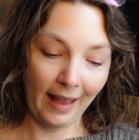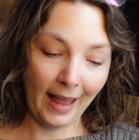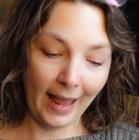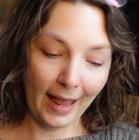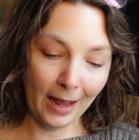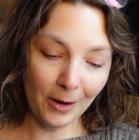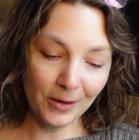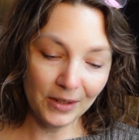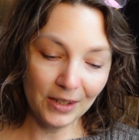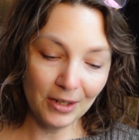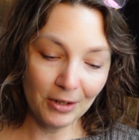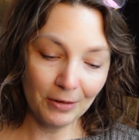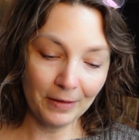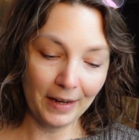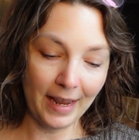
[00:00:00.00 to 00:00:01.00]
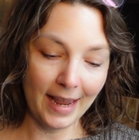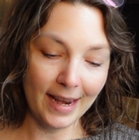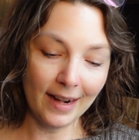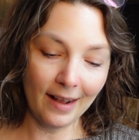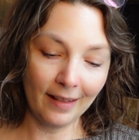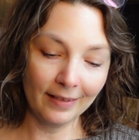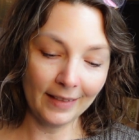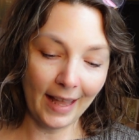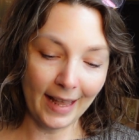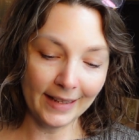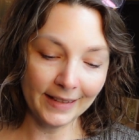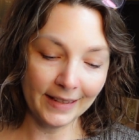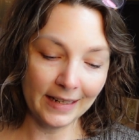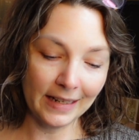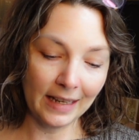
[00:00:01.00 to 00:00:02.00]
How to Create a
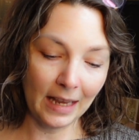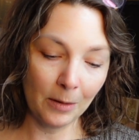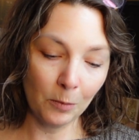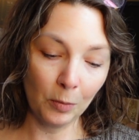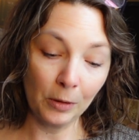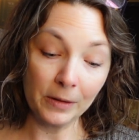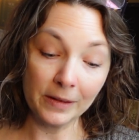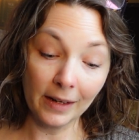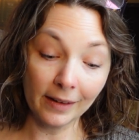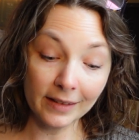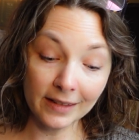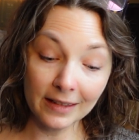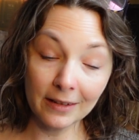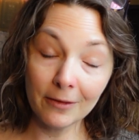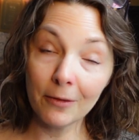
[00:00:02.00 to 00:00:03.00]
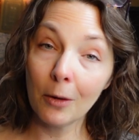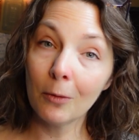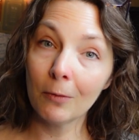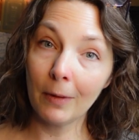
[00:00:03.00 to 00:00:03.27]
Lasting and Productive